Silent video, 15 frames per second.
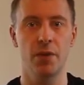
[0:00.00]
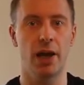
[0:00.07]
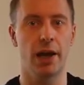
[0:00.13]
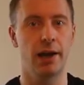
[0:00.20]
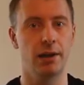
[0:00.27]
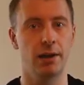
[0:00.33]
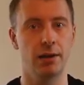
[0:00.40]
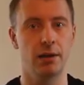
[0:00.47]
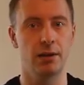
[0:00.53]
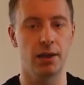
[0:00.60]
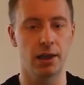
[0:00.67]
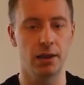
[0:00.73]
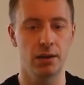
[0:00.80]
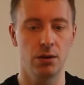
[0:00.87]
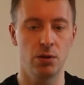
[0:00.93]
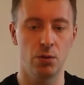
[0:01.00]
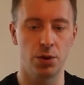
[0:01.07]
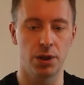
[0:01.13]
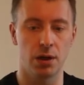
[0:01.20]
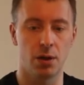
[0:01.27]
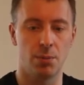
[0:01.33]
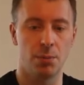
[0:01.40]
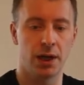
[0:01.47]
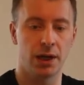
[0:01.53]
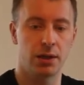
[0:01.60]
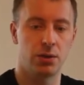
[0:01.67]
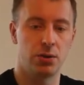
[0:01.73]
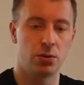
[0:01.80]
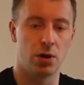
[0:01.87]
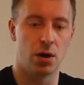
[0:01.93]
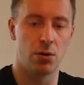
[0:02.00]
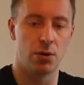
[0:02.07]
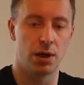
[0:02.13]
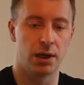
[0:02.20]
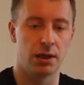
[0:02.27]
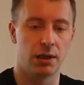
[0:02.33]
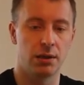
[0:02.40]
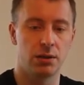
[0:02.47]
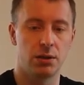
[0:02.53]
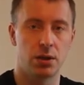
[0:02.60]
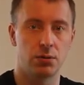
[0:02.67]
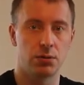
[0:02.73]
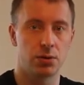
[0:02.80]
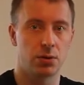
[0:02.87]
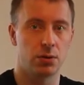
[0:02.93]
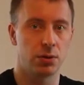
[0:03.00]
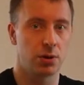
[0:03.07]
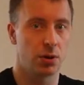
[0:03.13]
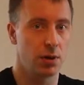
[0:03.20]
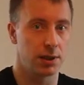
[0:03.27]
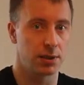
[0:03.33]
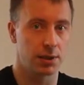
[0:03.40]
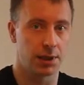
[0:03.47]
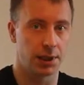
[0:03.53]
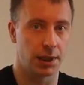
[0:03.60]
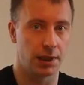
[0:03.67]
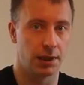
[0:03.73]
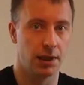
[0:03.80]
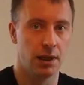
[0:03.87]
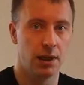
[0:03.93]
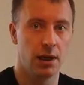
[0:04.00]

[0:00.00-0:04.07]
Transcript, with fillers: and then we come back to our TransController Controller screen